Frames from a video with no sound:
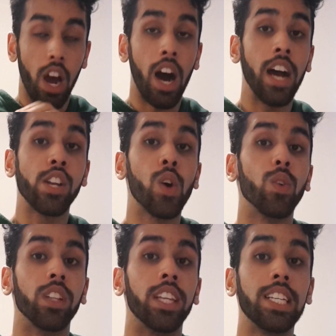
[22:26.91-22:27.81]
I
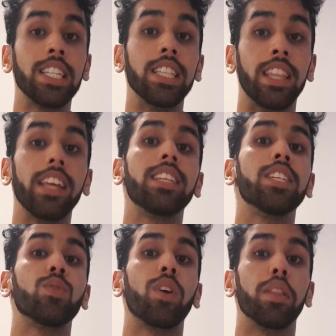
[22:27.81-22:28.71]
don't, this
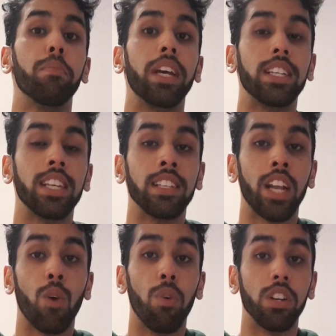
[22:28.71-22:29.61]
is one of the biggest things that
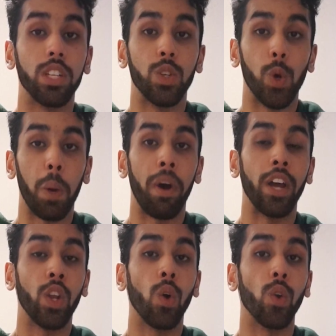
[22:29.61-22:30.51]
I wanted to talk about. I
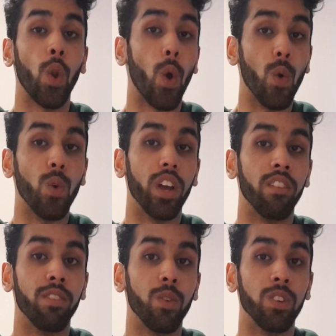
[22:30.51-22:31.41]
don't know
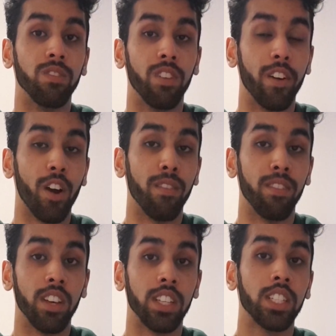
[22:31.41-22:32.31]
if it was very
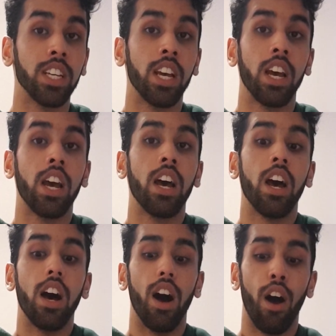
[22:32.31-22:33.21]
obvious.
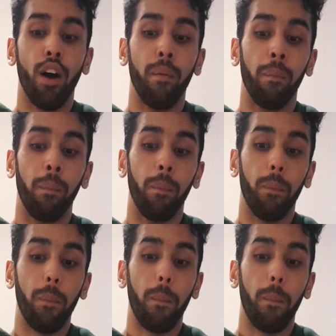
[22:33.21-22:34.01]
The